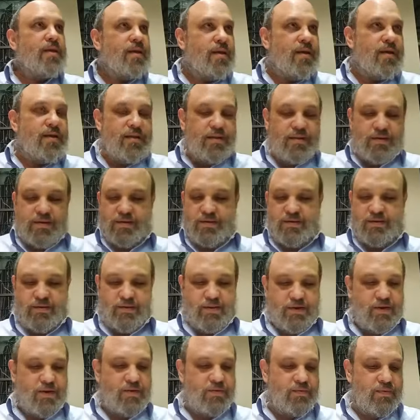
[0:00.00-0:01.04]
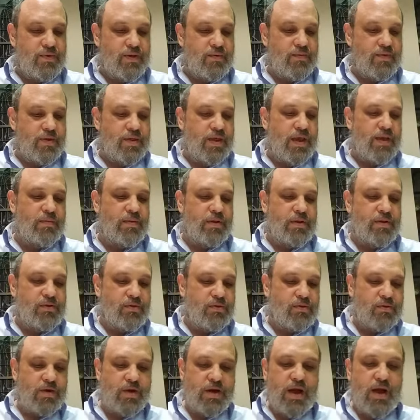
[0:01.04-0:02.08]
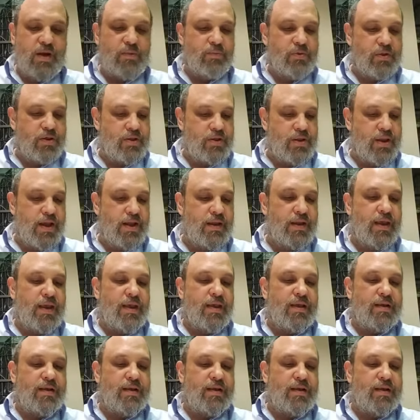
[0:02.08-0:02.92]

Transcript: and uh, you know he was able to accomplish that.